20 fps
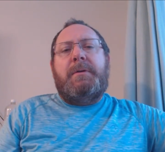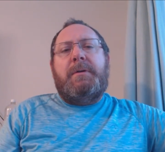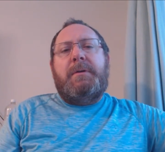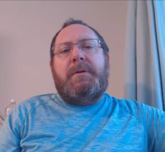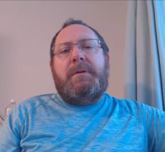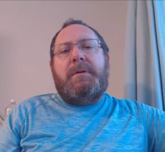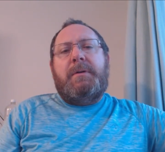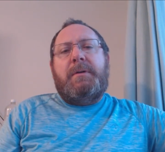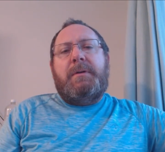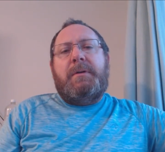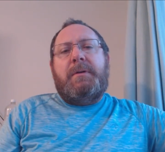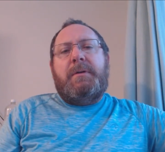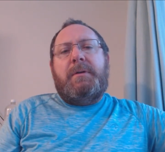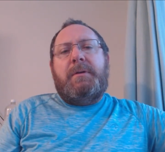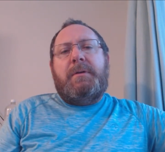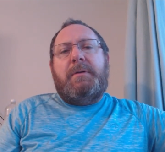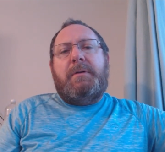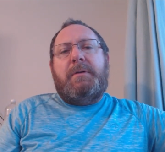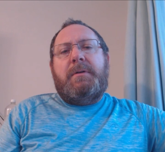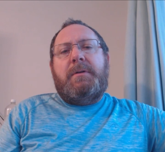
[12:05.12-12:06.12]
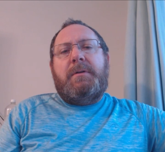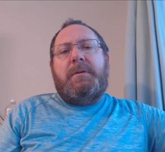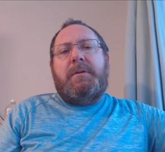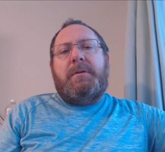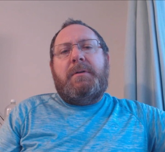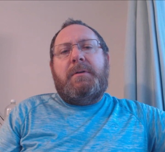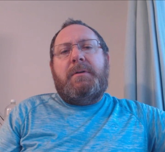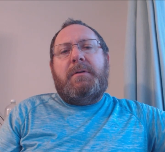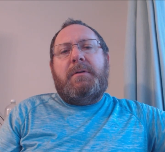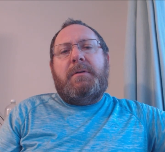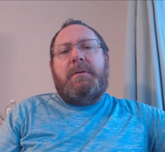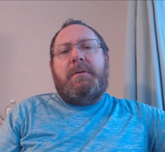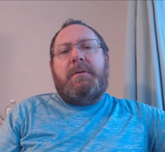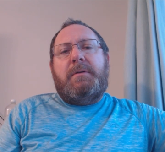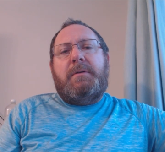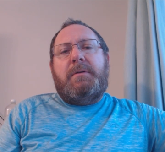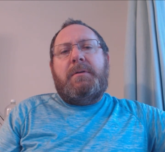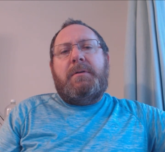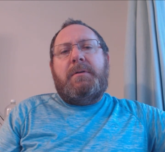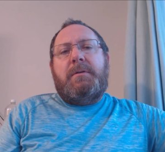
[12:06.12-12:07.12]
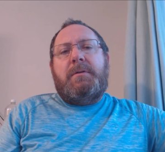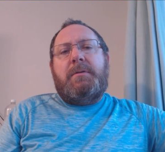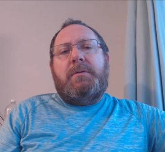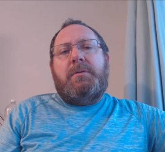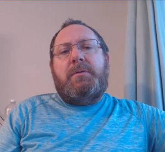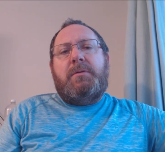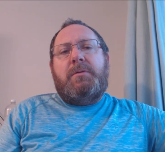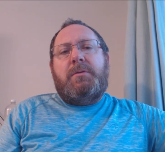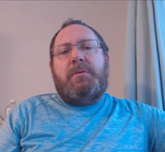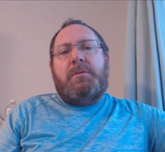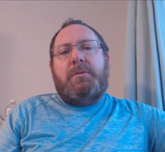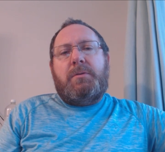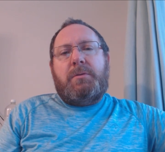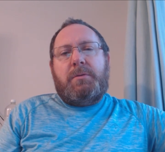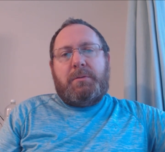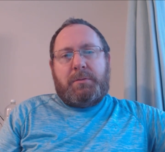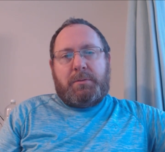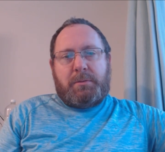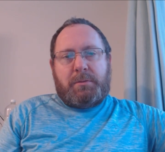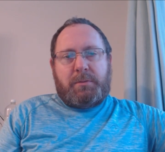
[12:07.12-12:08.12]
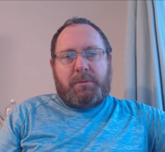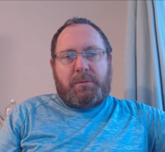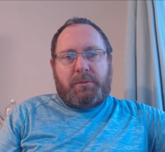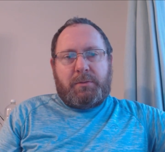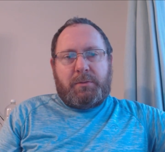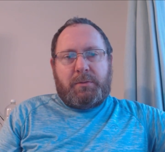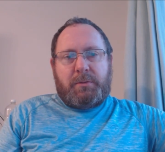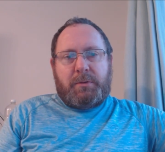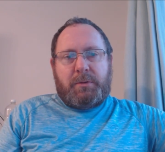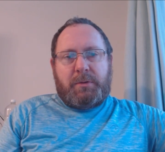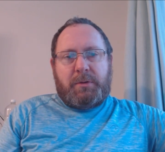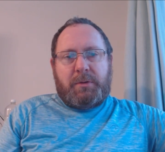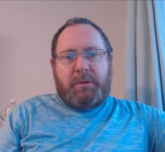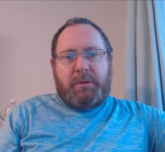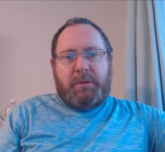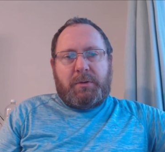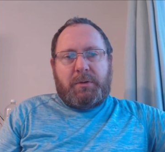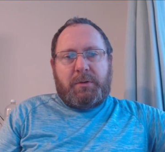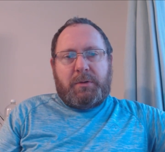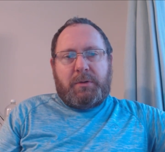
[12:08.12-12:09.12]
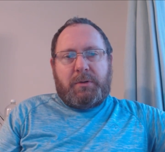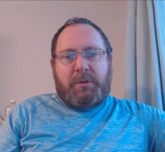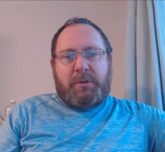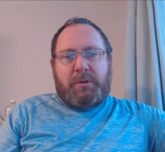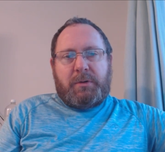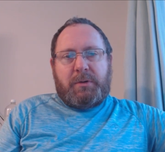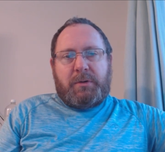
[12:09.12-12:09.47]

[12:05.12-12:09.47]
(no one is talking)